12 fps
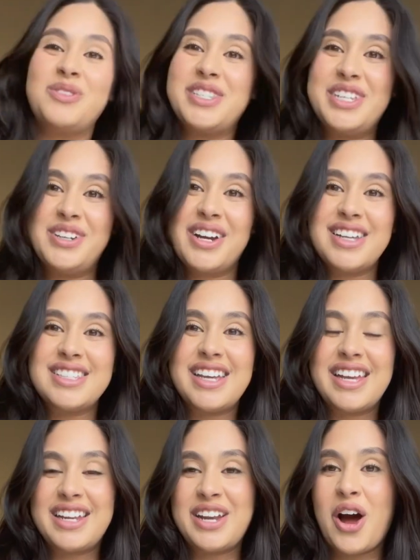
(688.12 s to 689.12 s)
see you guys
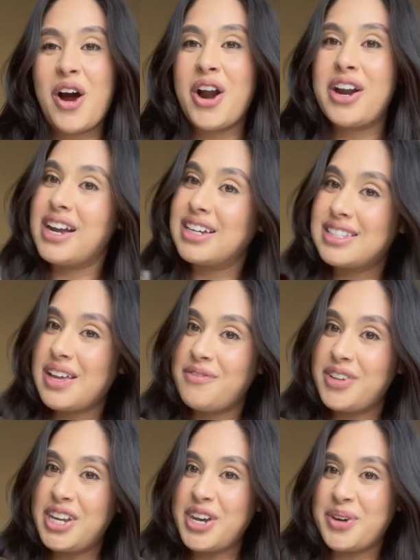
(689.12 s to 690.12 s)
in our next
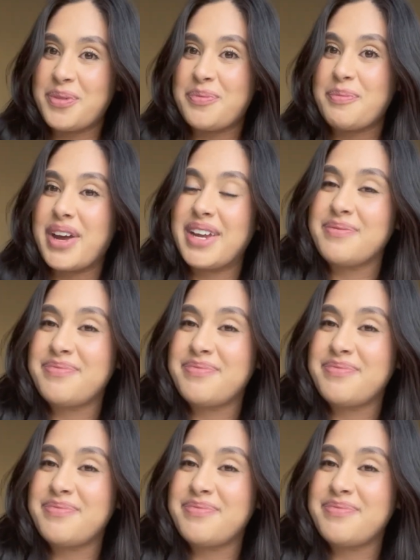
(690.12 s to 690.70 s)
video. Bye.